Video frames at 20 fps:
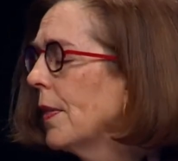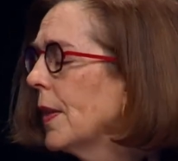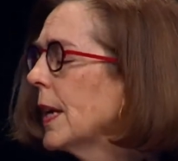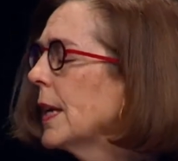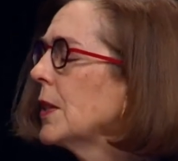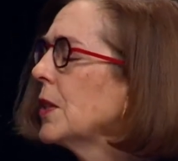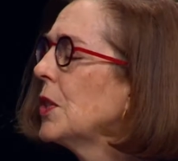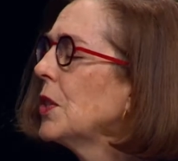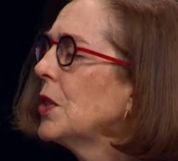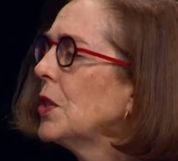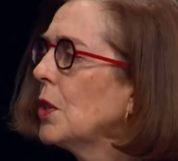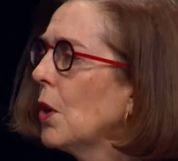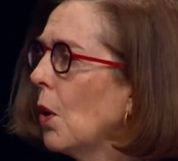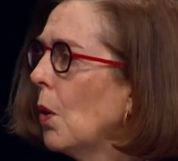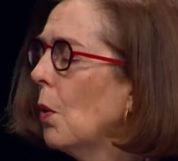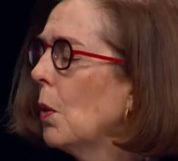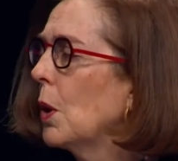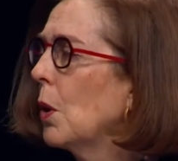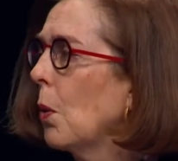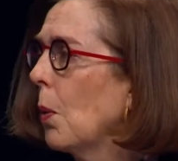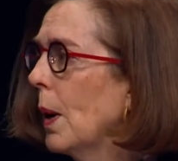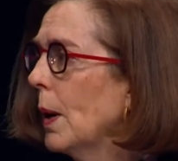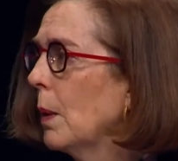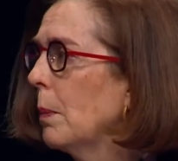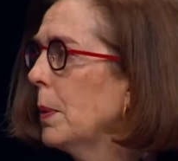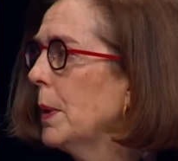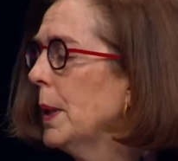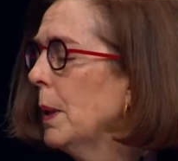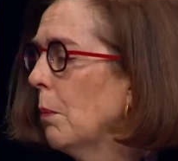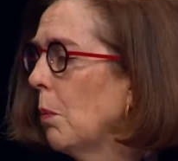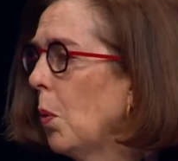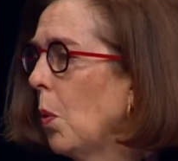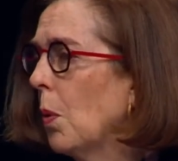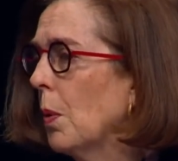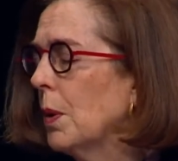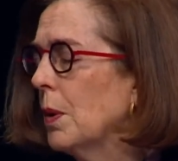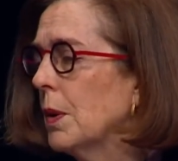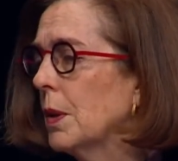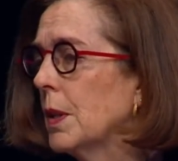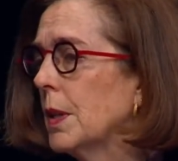think it's so incredibly
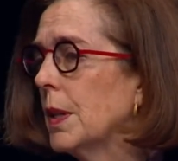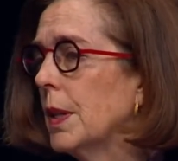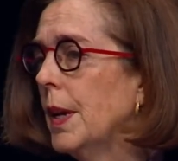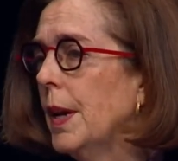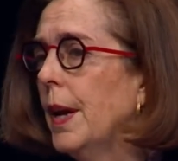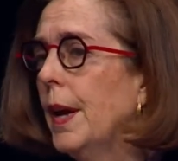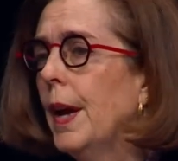important